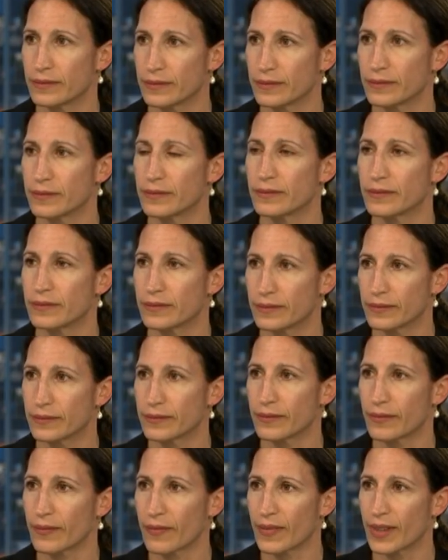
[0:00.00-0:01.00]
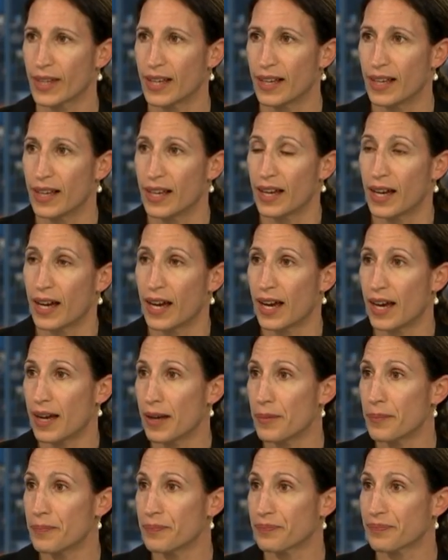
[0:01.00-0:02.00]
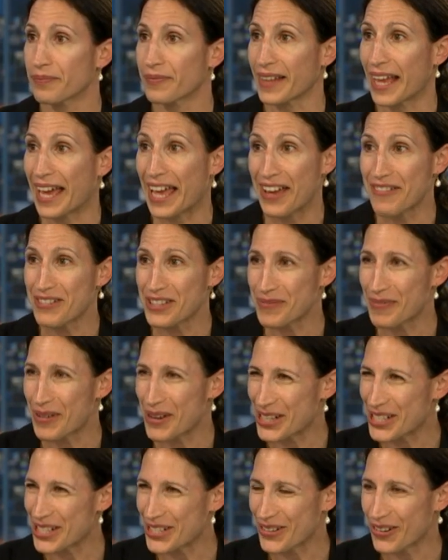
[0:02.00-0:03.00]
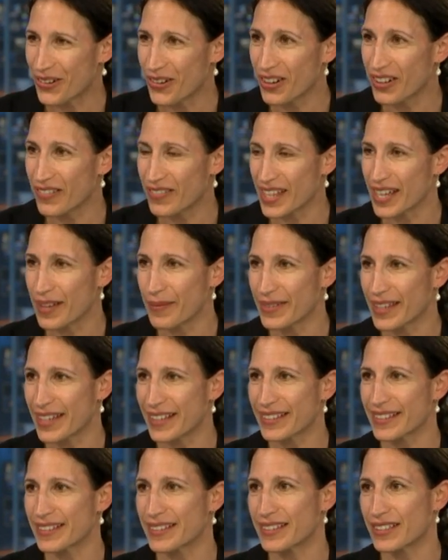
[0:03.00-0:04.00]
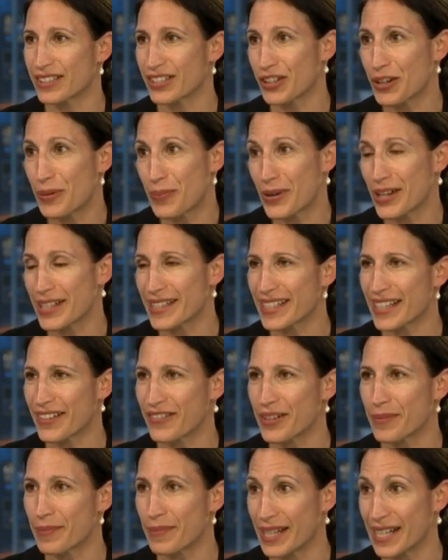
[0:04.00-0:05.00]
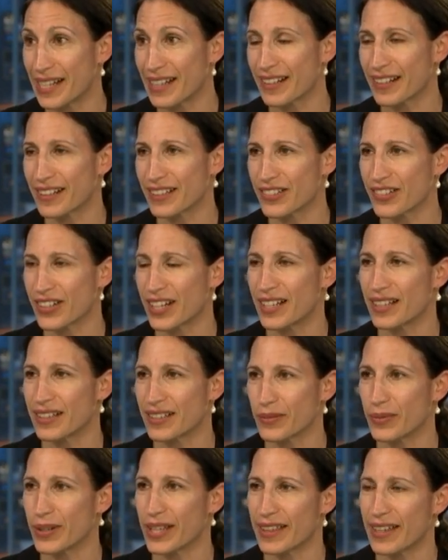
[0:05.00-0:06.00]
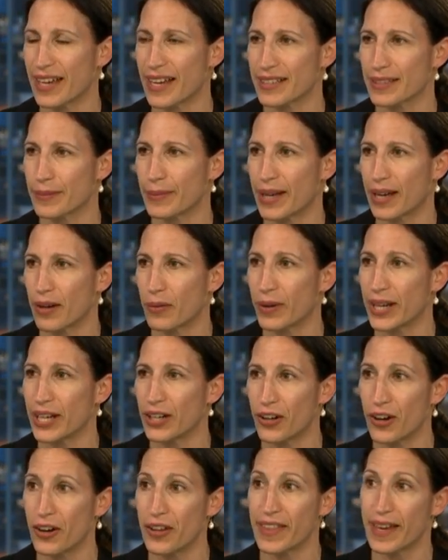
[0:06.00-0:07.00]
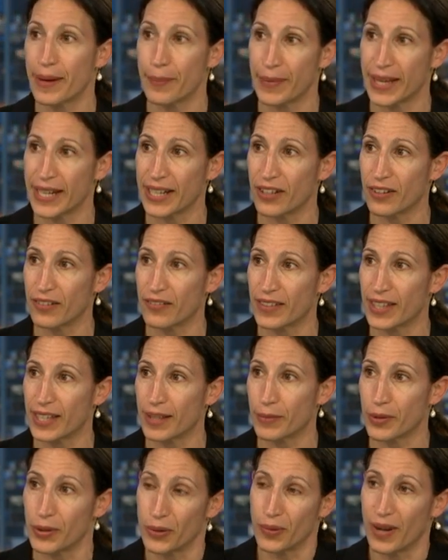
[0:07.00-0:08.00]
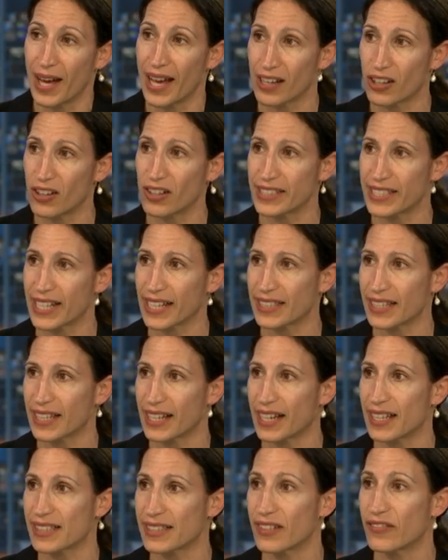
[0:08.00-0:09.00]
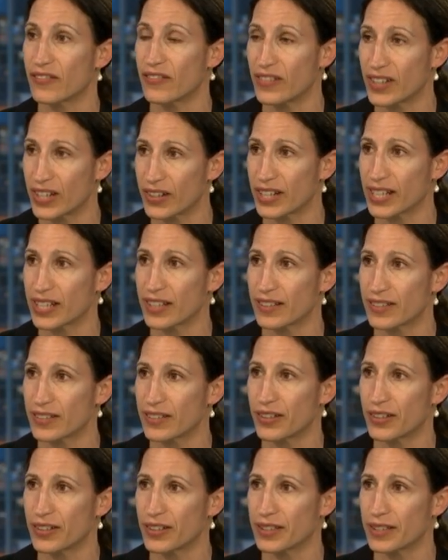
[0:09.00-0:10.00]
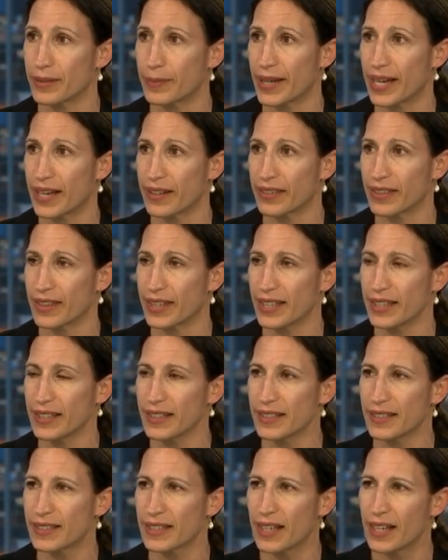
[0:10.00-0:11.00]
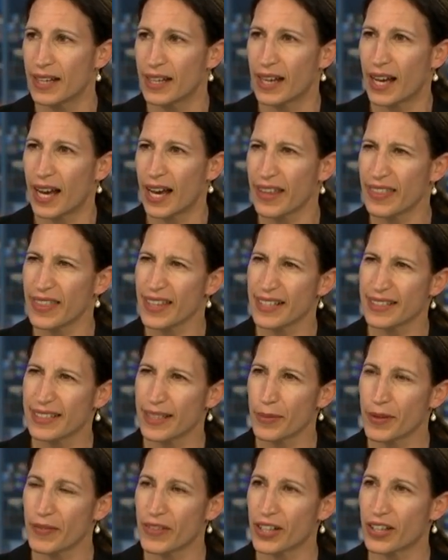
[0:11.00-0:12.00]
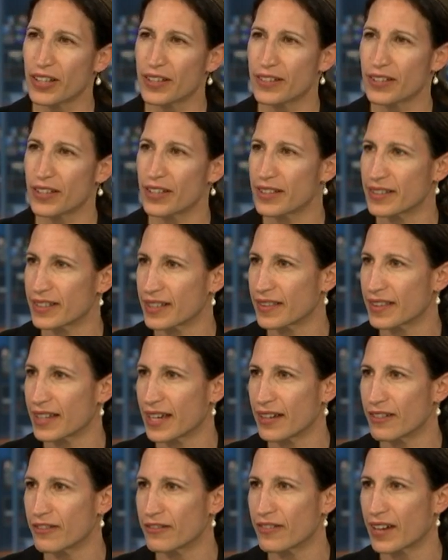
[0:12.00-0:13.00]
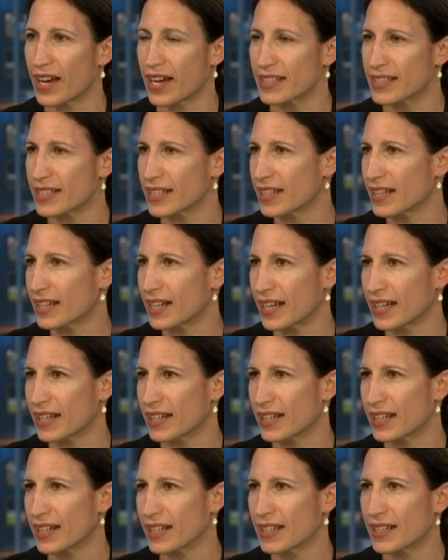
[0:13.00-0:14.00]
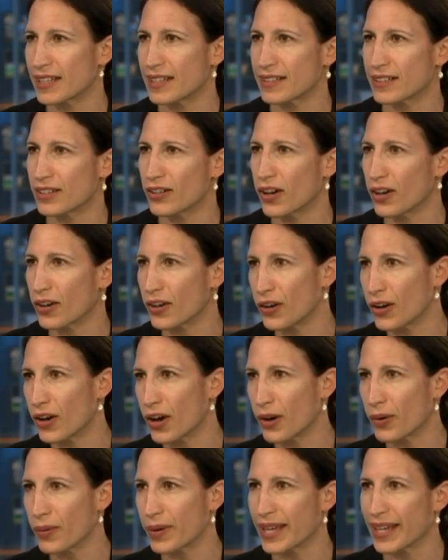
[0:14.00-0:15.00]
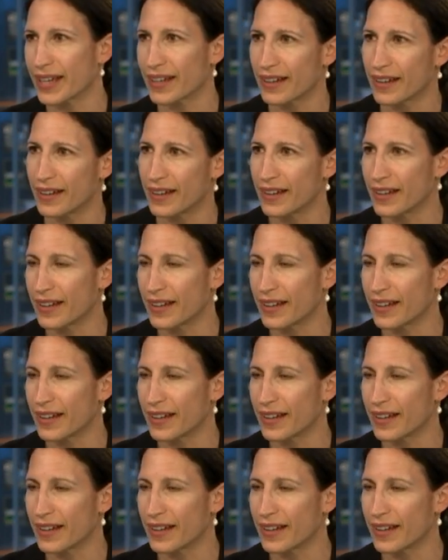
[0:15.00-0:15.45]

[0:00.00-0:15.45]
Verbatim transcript: at all times? Um, I haven't spoken to all of them. There's 2.7 million Australians with asthma. We know that many of them who are contacting us are very concerned about things. I think some of the concerns that they've articulated is not knowing